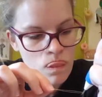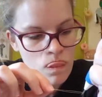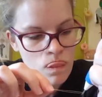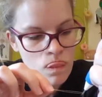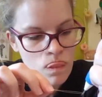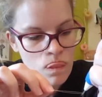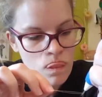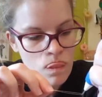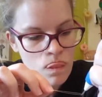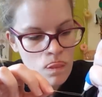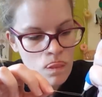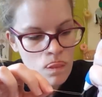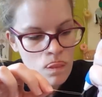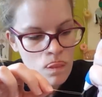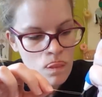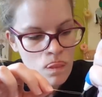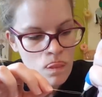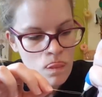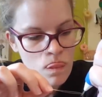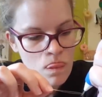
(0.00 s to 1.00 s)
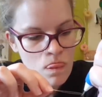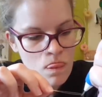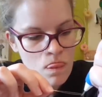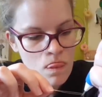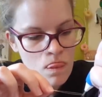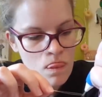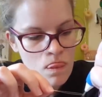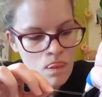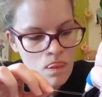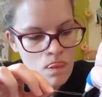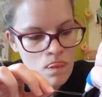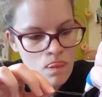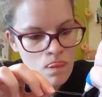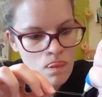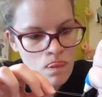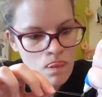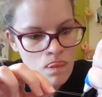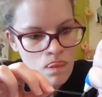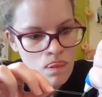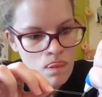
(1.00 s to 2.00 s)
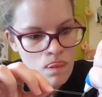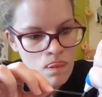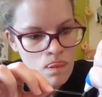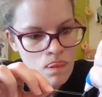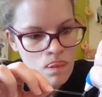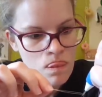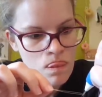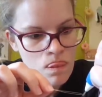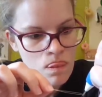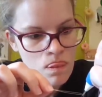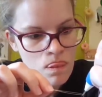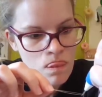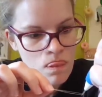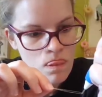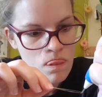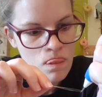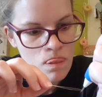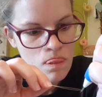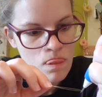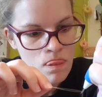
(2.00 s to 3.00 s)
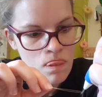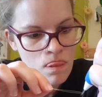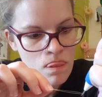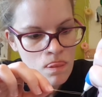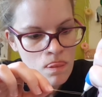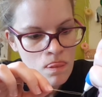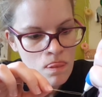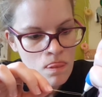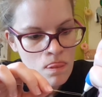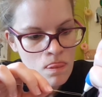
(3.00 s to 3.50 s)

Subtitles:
(no one is talking)